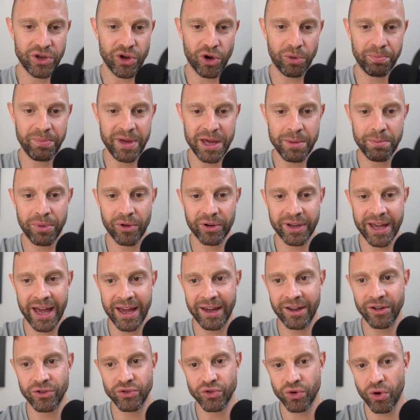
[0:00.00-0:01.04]
people can
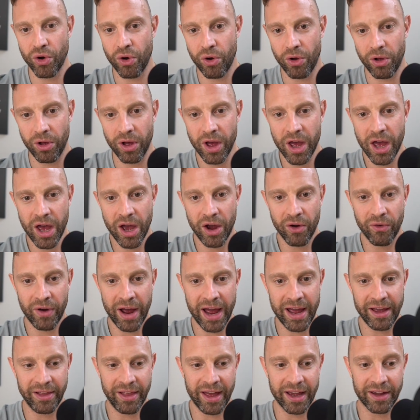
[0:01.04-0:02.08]
control,
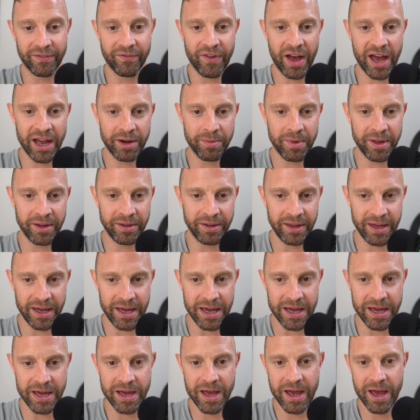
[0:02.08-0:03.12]
right? Like vitamin
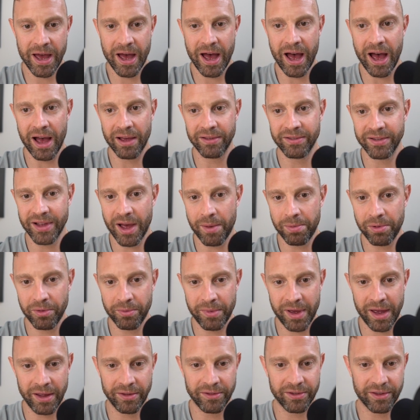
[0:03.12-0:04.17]
D,
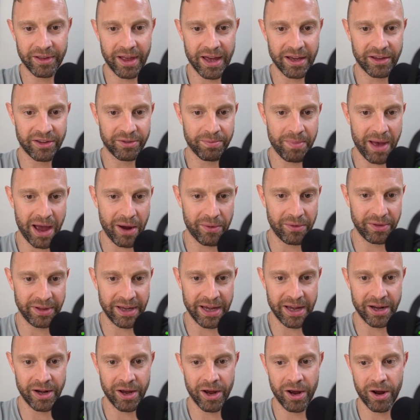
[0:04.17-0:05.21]
supplements like
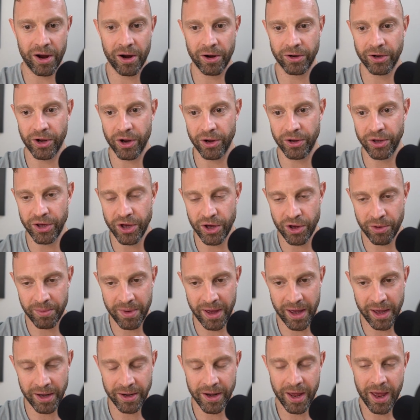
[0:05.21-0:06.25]
spirulina or
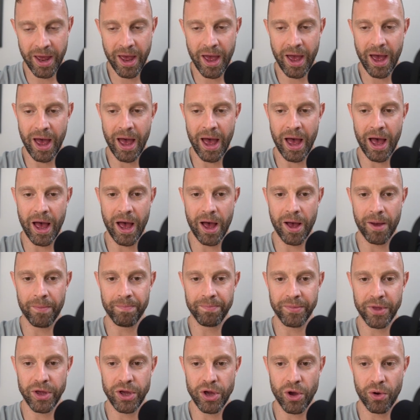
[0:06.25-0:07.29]
curcumin,
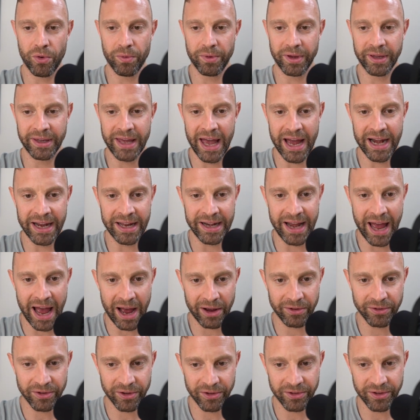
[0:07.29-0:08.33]
getting
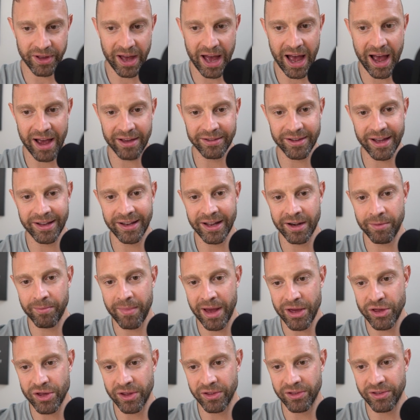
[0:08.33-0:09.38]
exercise. I didn't
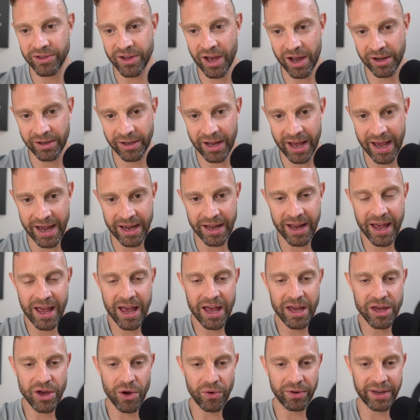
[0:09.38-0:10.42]
mention sunlight,
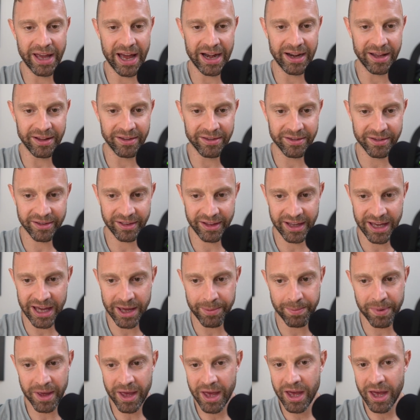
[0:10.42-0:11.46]
getting sleep,